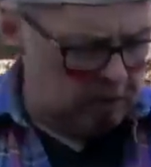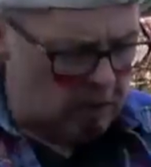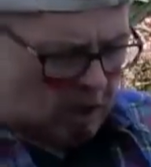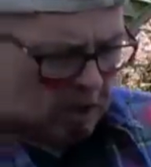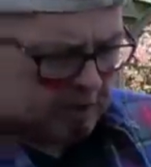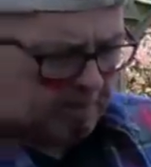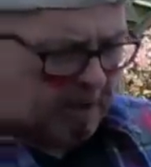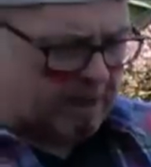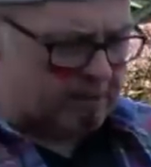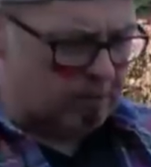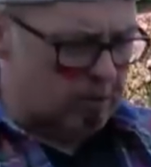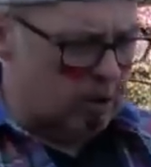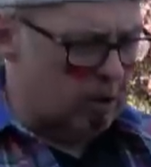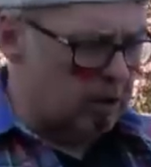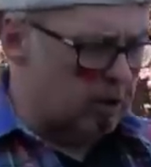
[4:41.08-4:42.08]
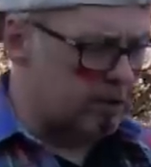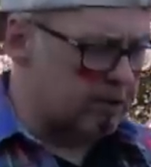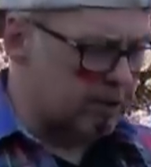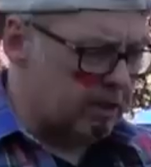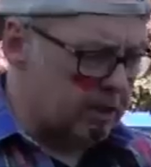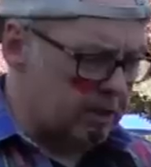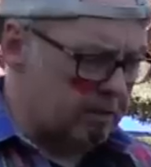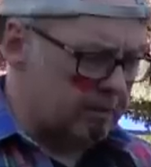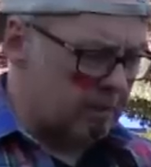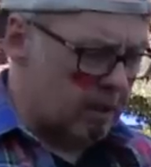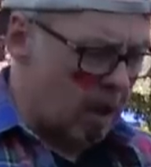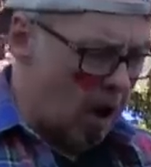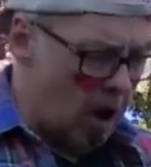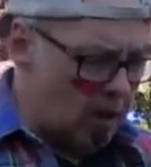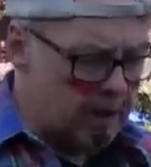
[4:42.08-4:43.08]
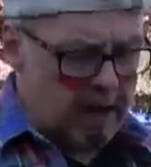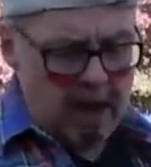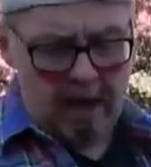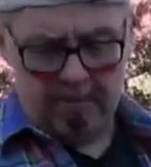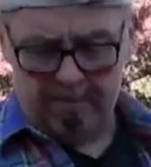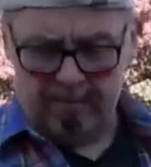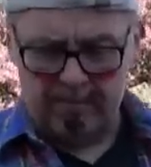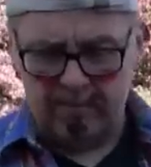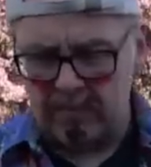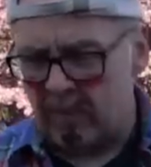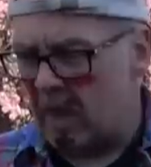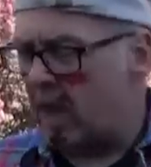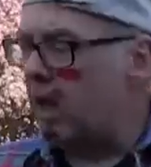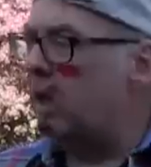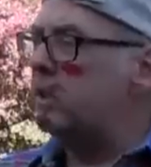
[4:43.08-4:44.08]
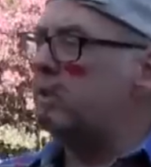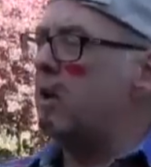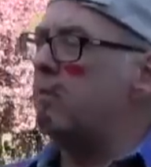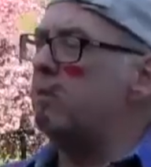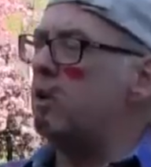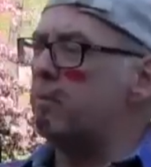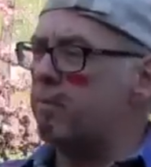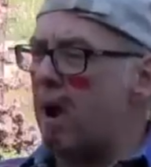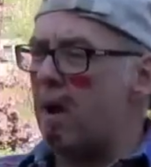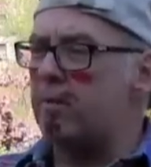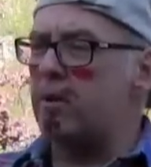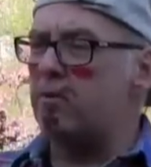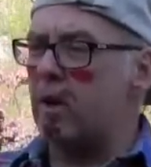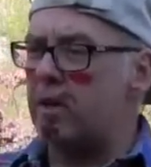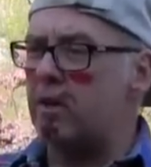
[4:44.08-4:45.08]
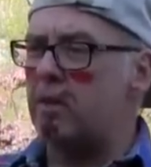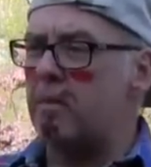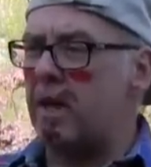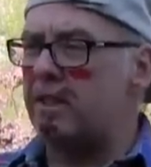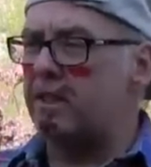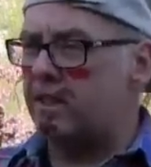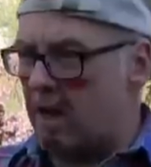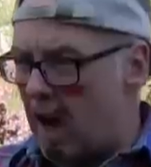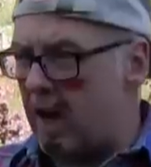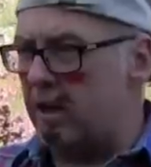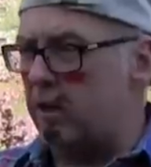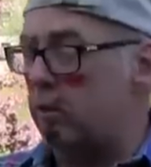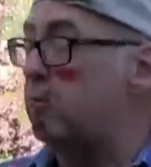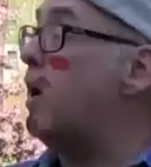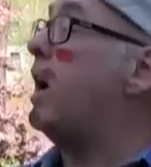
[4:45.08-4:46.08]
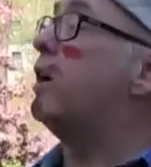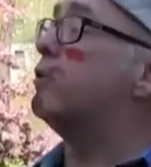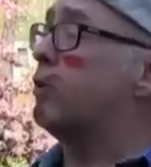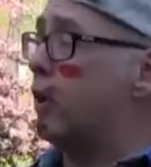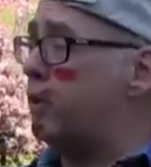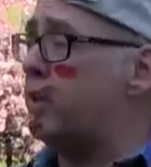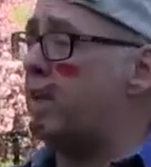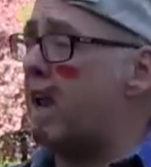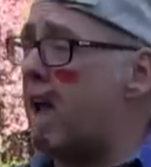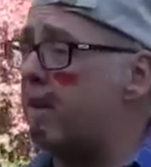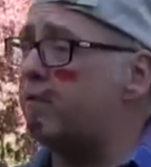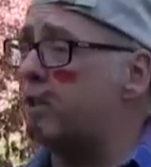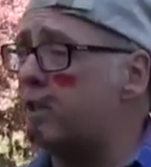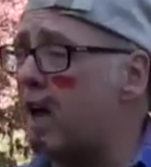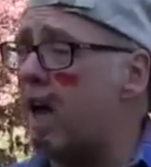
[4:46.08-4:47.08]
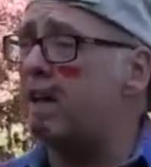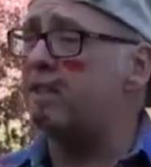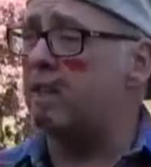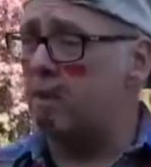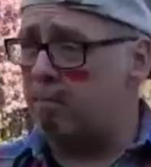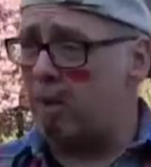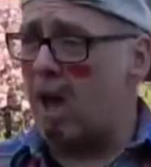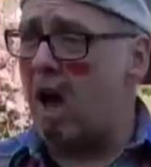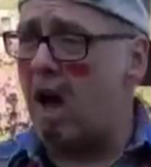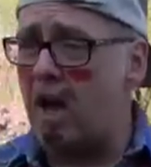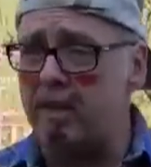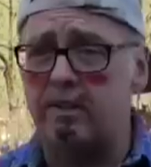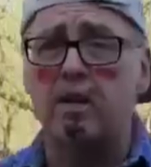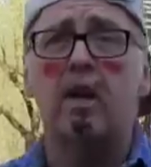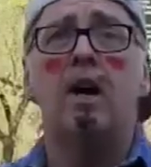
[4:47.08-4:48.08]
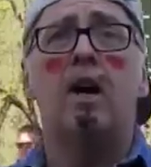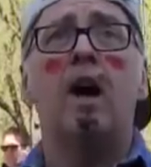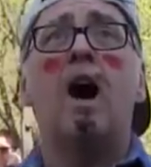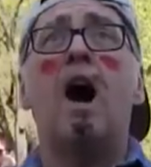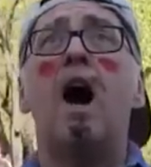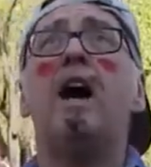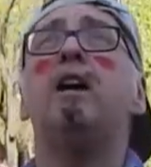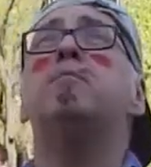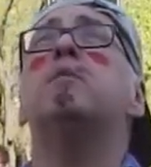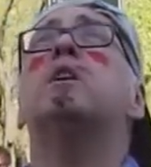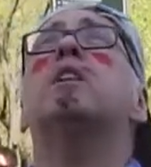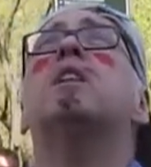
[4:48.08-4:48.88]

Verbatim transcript: talked about the rules. Okay, some of you are probably wondering about the title. Well, truth in advertising applies. I am the